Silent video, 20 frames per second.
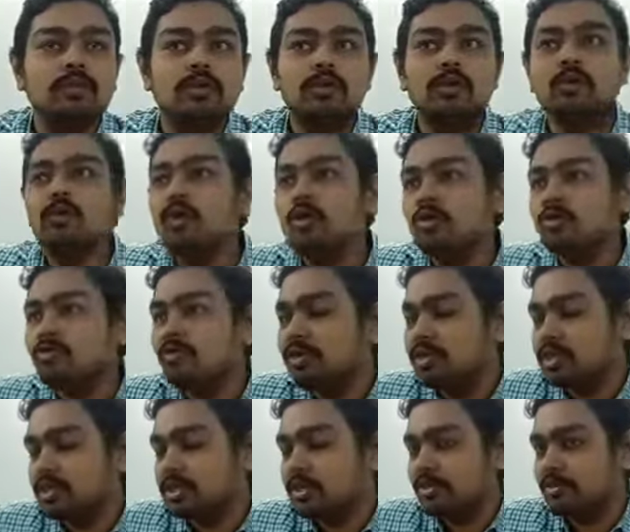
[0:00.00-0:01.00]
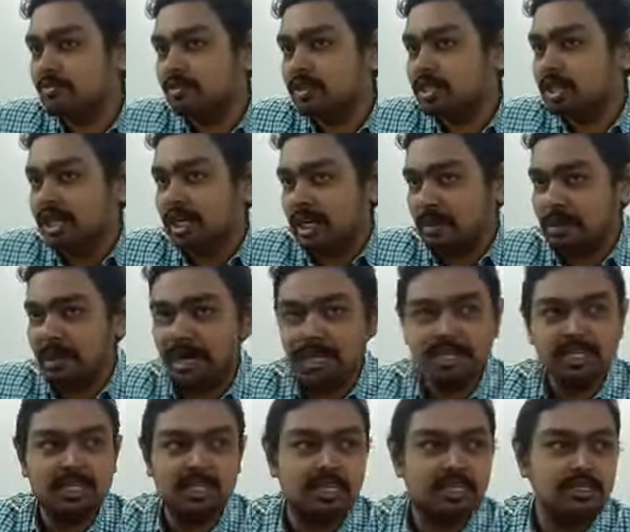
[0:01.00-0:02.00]
you know which
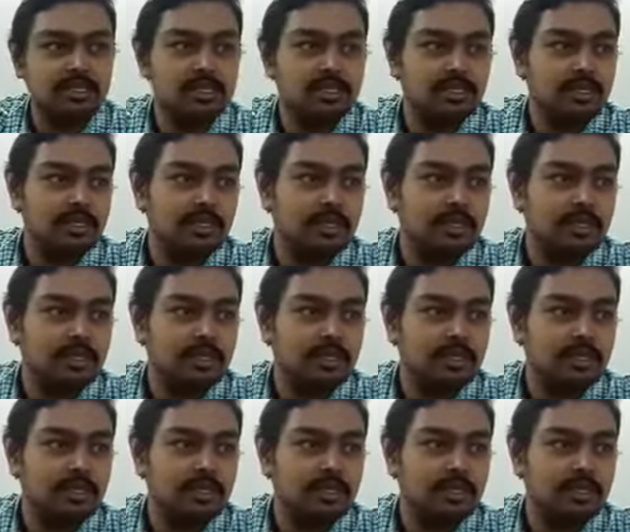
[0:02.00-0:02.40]
interpretation it is?